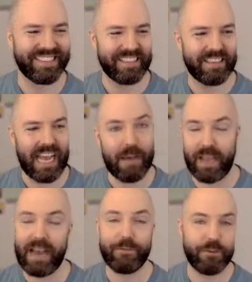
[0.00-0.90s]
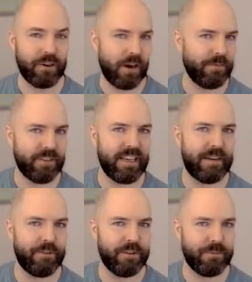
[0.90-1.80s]
After
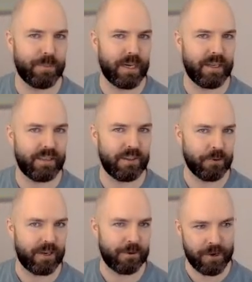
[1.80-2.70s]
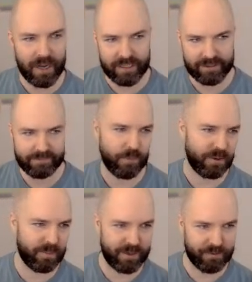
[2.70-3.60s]
you bought You Are Not a Rock or
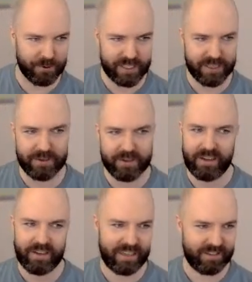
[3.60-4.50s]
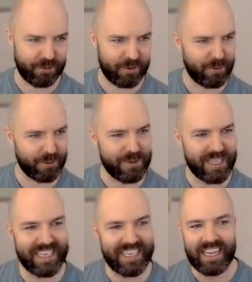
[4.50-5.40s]
The Mind Workout, that's the only book you
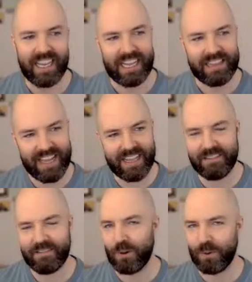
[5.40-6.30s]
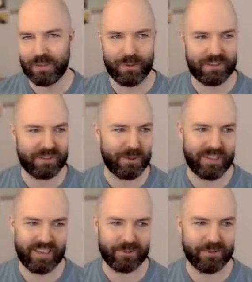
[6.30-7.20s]
need. And then only books about
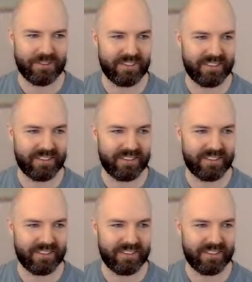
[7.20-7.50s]
tacos.